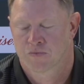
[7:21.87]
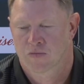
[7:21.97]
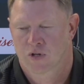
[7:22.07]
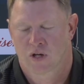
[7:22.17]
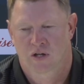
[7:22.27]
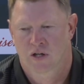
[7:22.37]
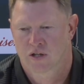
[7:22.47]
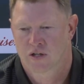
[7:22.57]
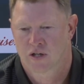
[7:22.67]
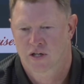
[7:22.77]

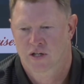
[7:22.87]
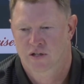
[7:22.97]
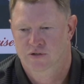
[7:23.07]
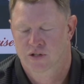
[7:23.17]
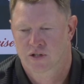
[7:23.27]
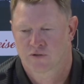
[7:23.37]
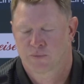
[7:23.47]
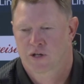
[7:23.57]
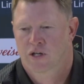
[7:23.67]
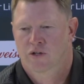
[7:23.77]
Again, I can't say enough
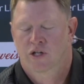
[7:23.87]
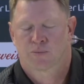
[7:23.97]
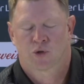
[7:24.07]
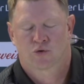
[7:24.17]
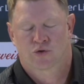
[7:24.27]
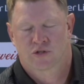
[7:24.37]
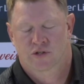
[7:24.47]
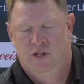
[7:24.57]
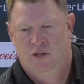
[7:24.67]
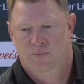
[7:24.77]
about how they approach this
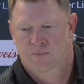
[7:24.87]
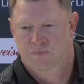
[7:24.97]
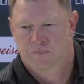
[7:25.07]
game.